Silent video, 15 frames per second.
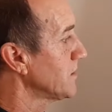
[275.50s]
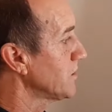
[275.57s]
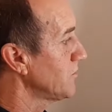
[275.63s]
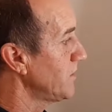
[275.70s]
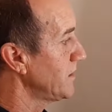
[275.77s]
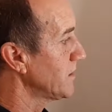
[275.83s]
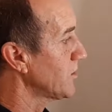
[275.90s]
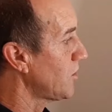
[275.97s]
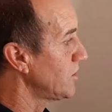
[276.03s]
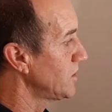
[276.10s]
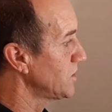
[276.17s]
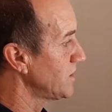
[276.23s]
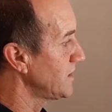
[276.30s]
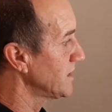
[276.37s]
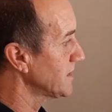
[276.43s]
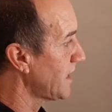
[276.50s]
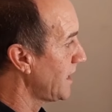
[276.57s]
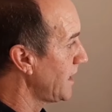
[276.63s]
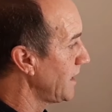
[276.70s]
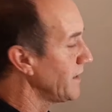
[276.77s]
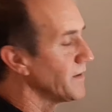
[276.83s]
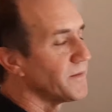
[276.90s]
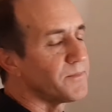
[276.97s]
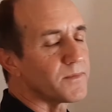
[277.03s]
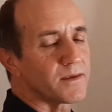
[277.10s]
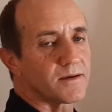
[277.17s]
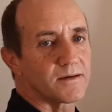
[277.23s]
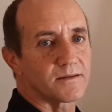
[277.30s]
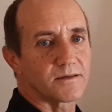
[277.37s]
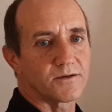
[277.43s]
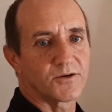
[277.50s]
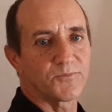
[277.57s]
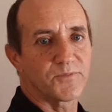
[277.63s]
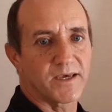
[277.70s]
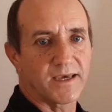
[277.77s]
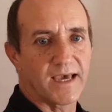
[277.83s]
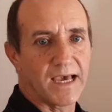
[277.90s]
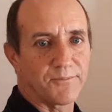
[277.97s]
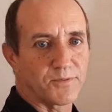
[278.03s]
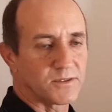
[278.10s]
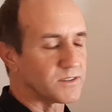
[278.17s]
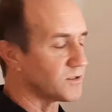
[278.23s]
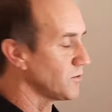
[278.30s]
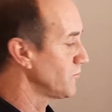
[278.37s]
So when the collagen is high, the repair happens.